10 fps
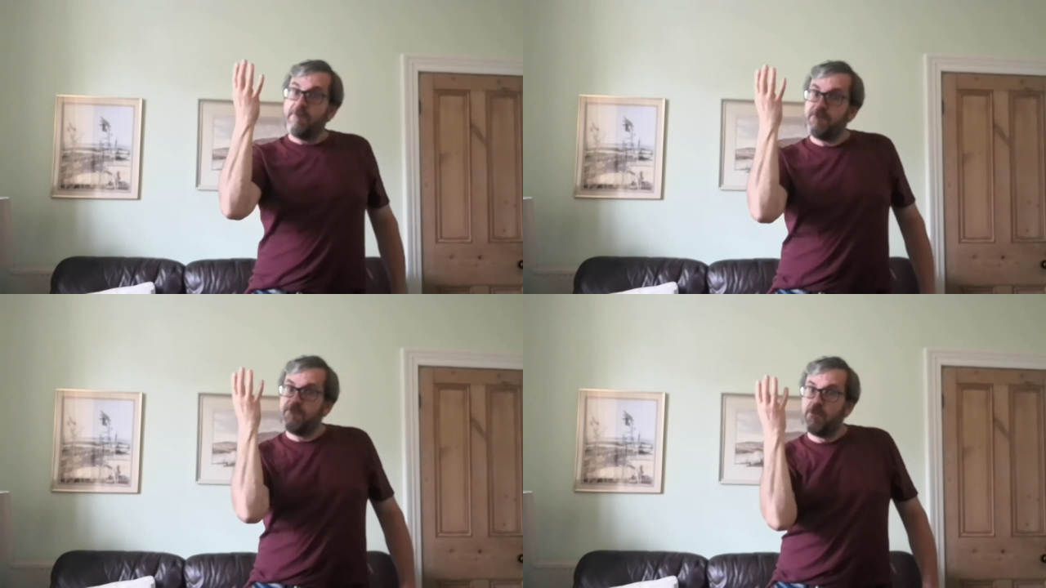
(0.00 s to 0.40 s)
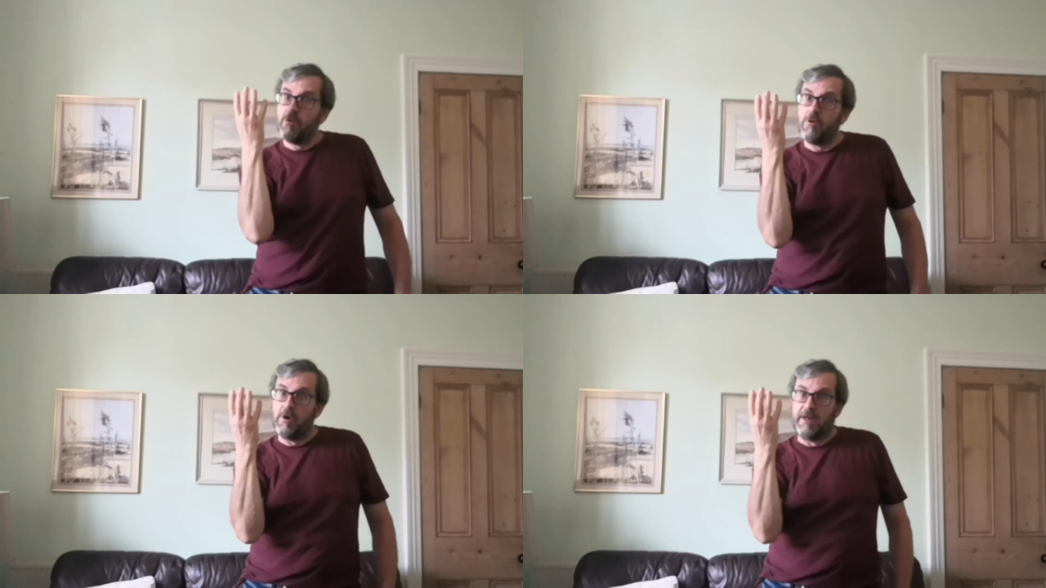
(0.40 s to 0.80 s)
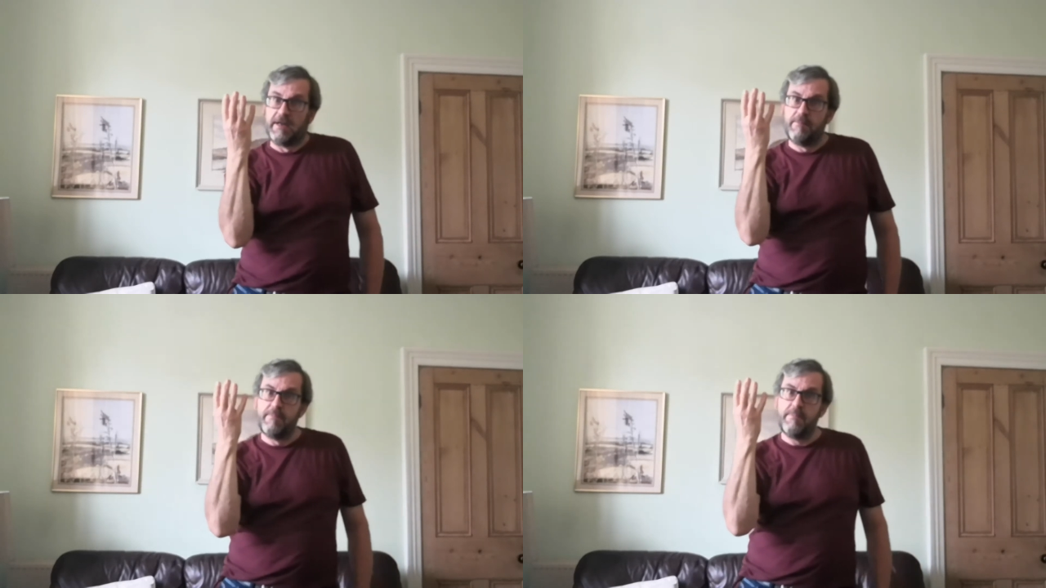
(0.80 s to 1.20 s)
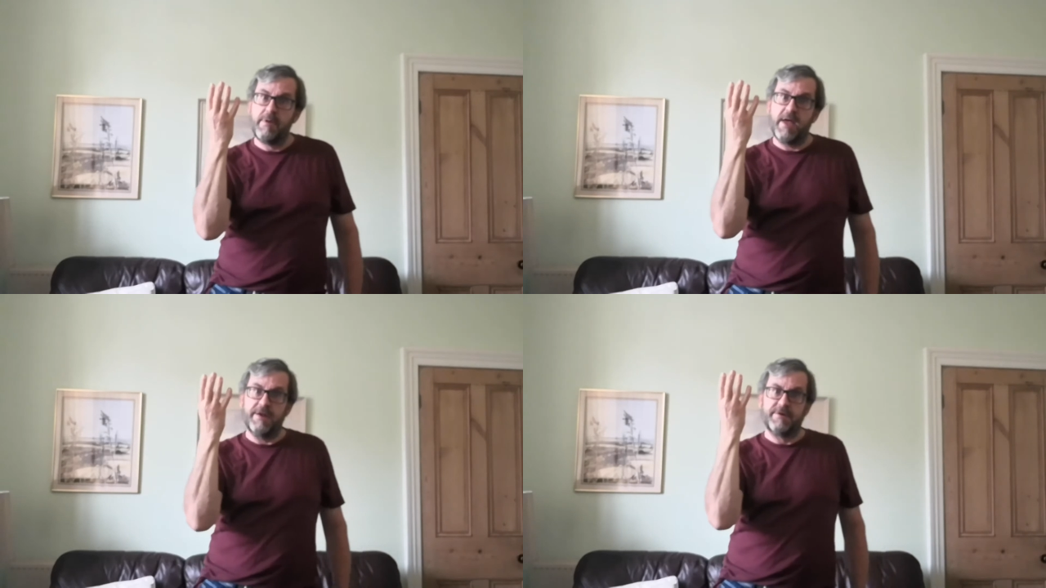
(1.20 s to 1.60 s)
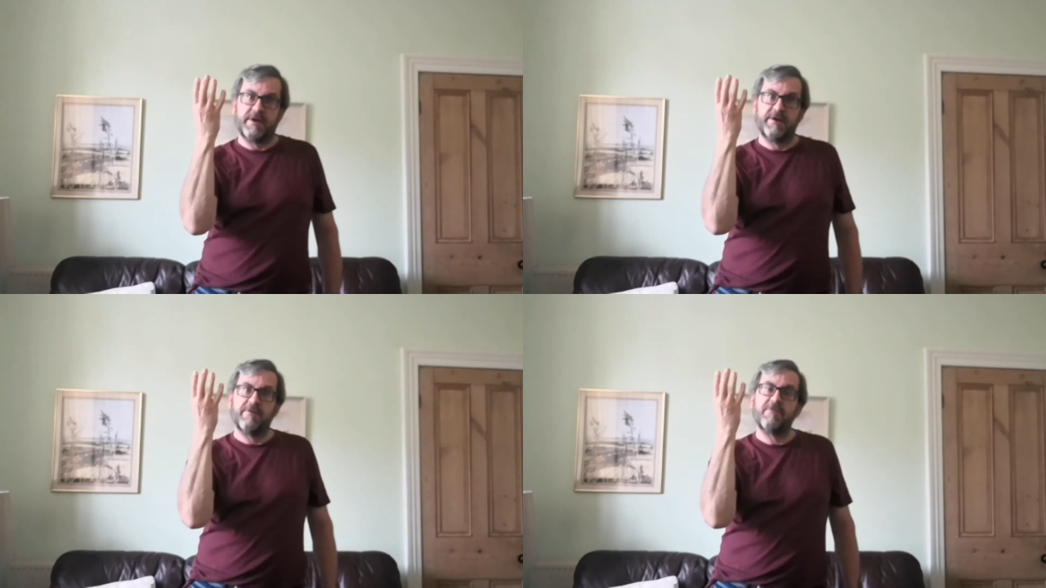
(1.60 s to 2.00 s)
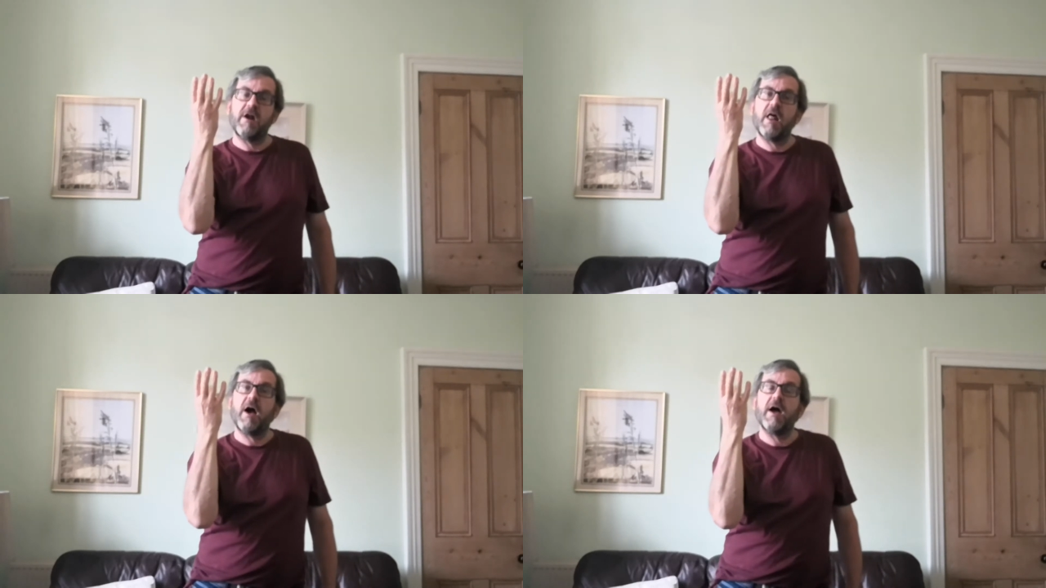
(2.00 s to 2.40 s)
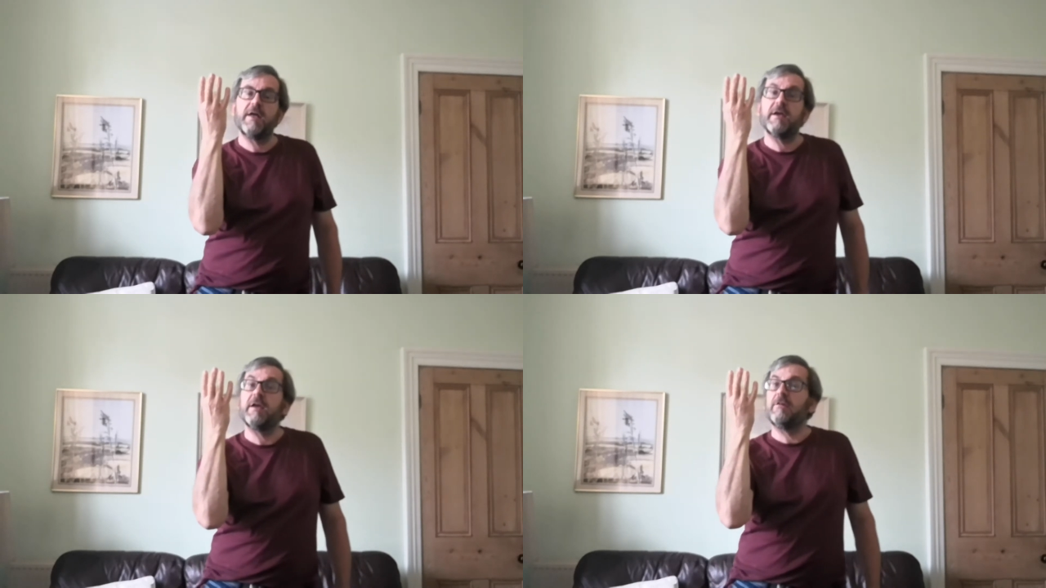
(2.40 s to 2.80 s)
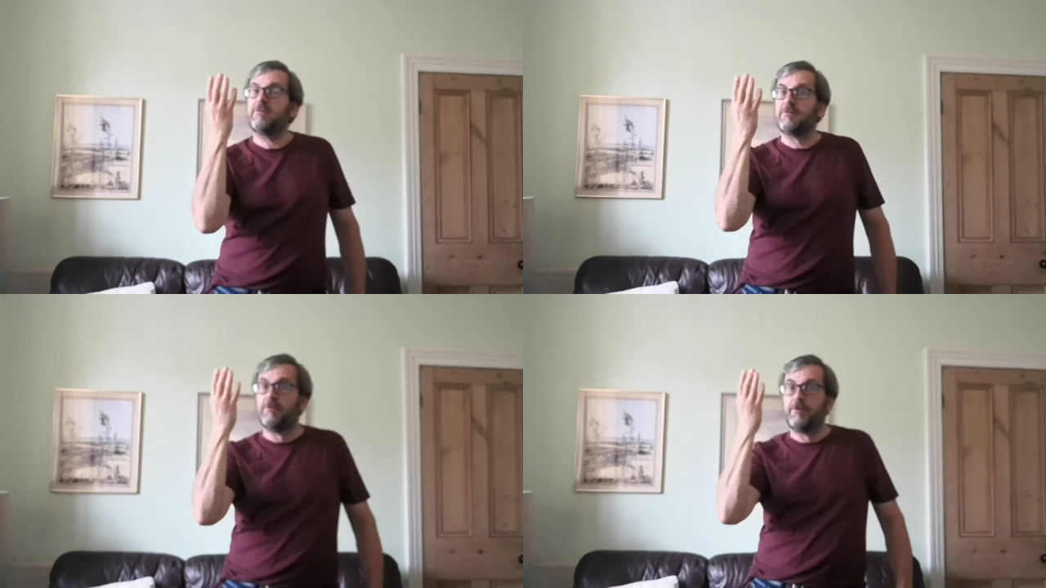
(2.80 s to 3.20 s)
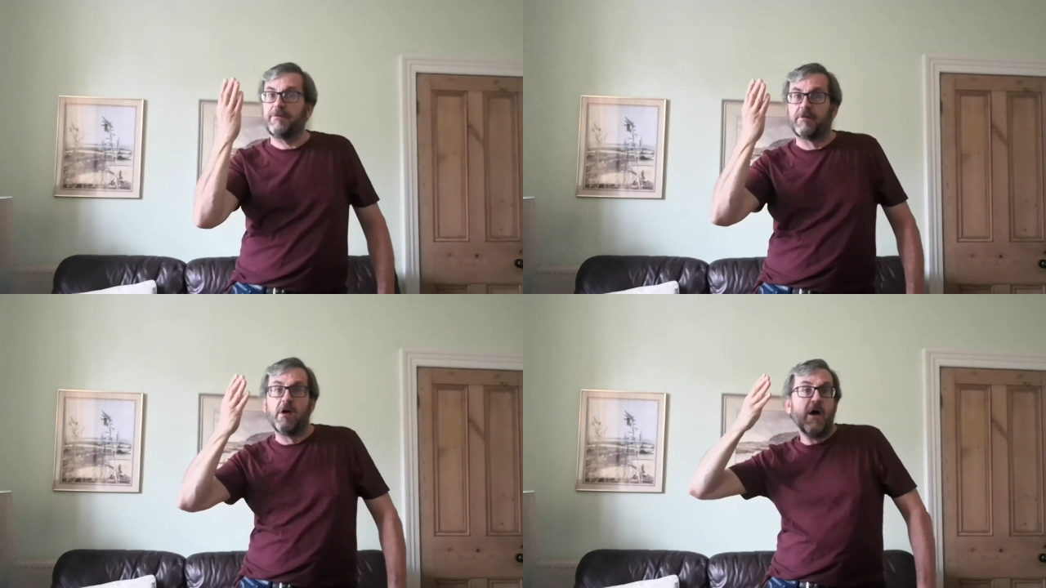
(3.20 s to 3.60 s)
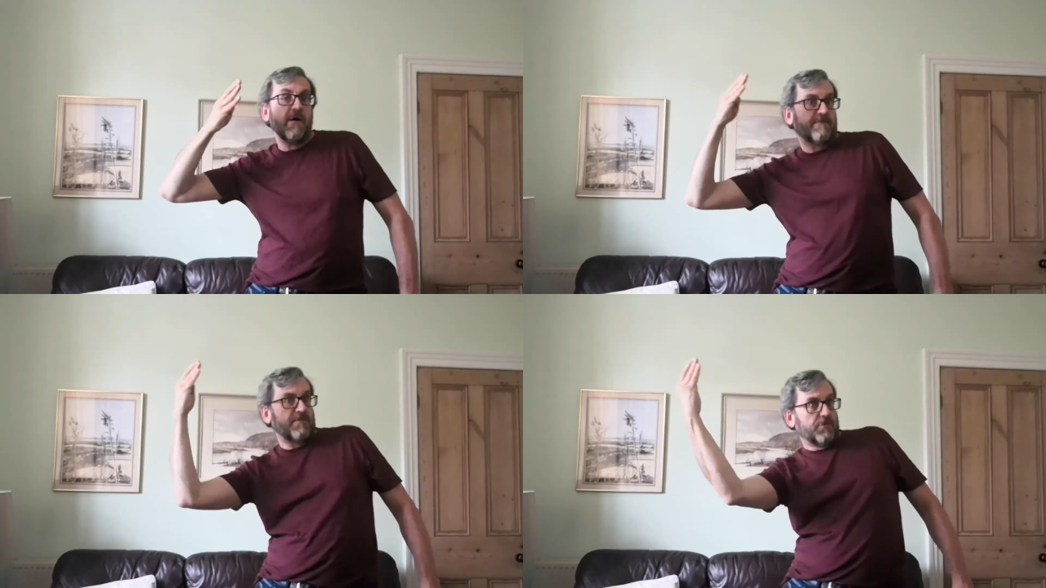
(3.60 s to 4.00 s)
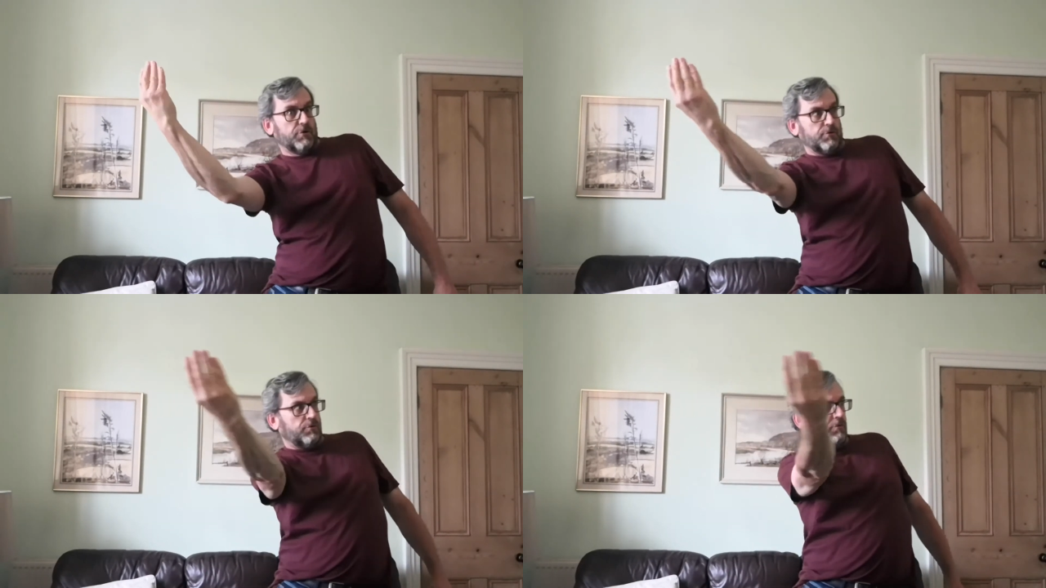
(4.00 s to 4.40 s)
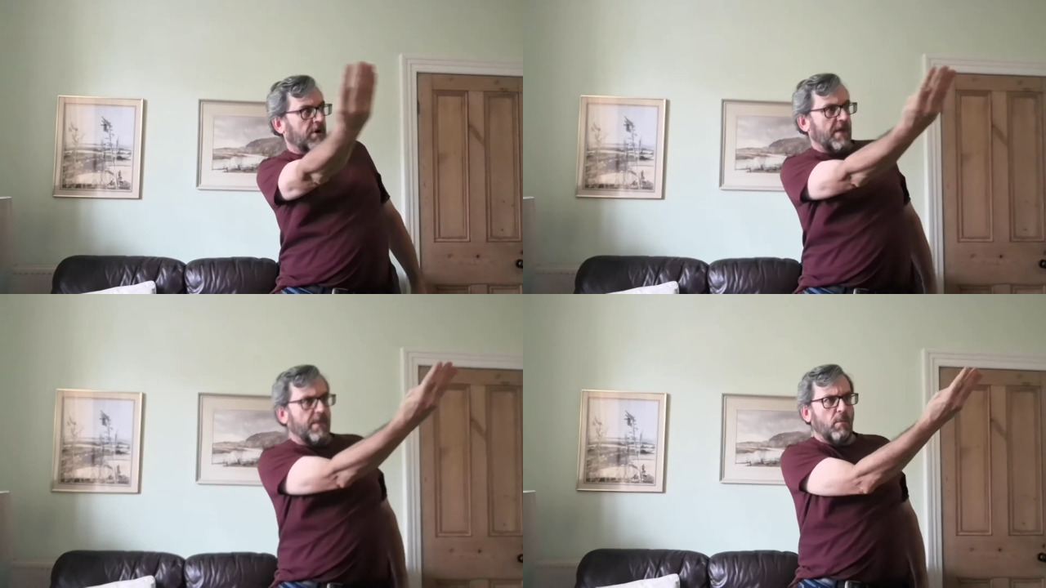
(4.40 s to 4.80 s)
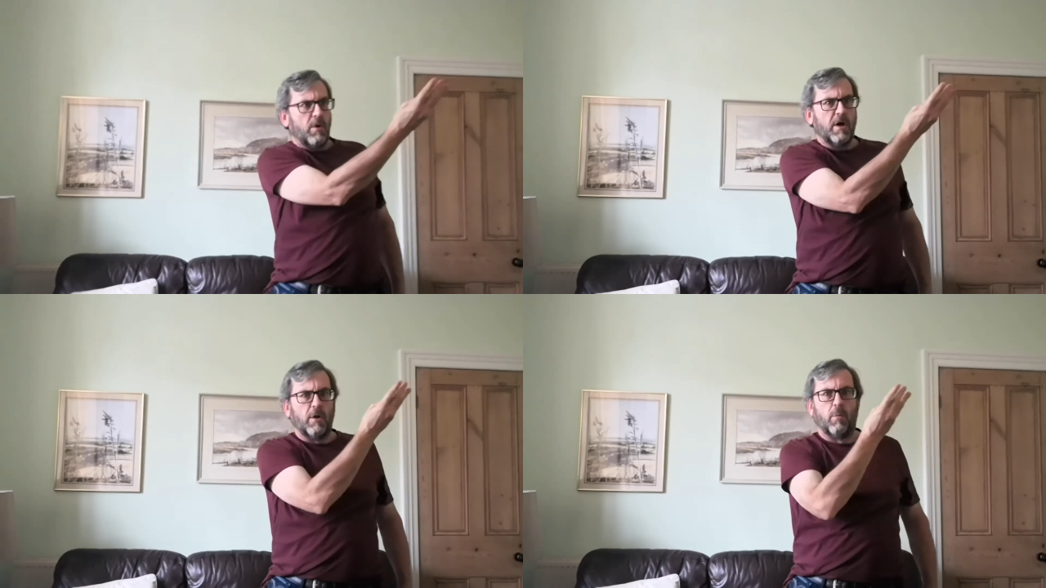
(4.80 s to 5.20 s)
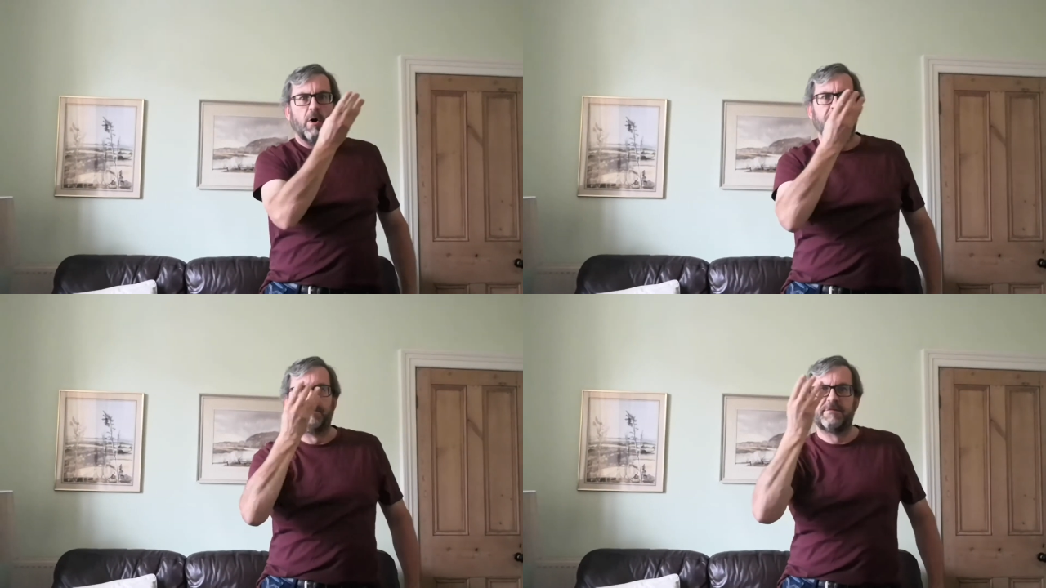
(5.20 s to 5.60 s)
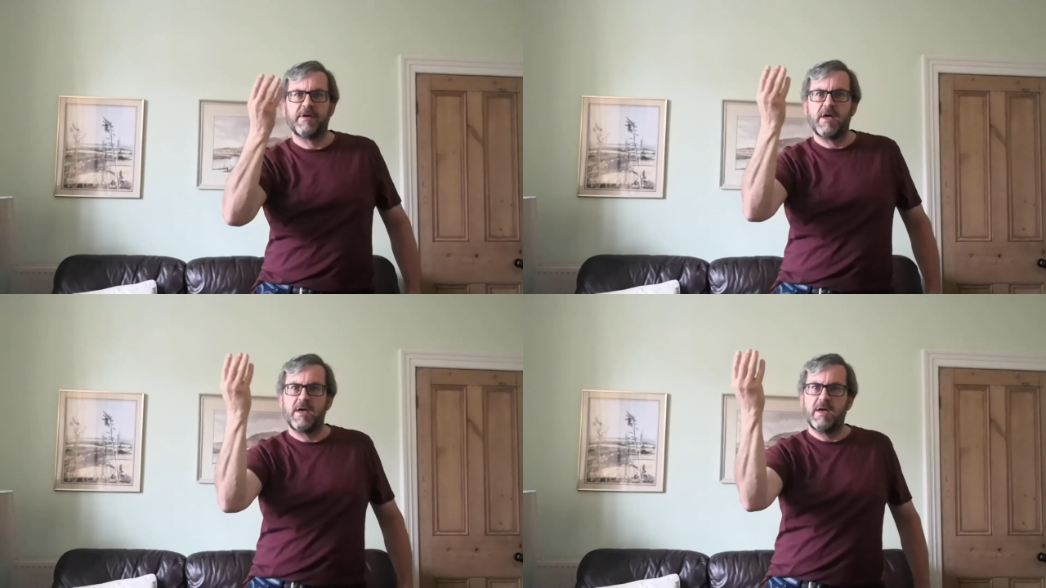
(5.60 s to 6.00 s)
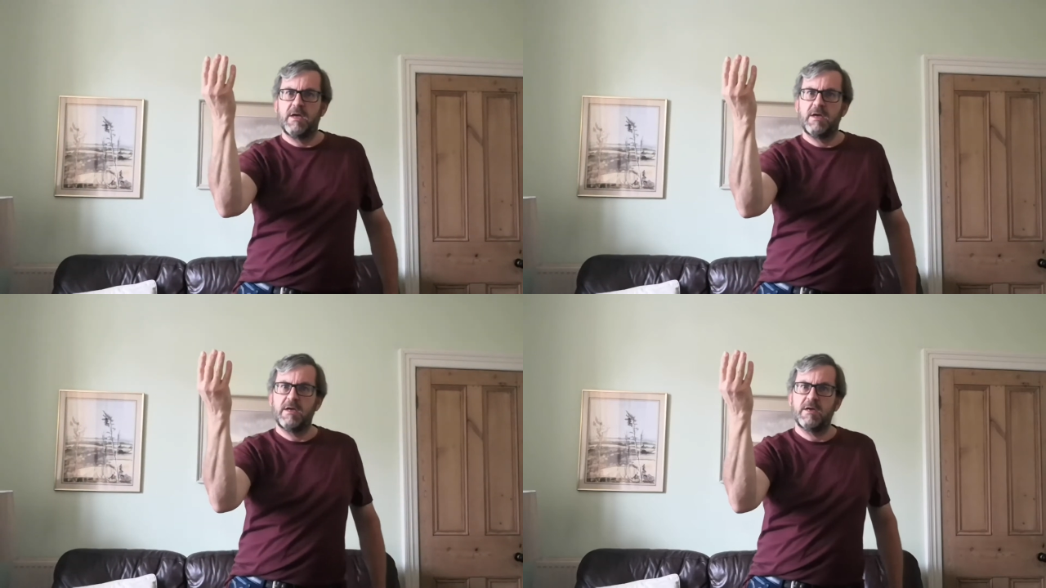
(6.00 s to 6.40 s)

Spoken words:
Four little men in a flying saucer flew around the world one day.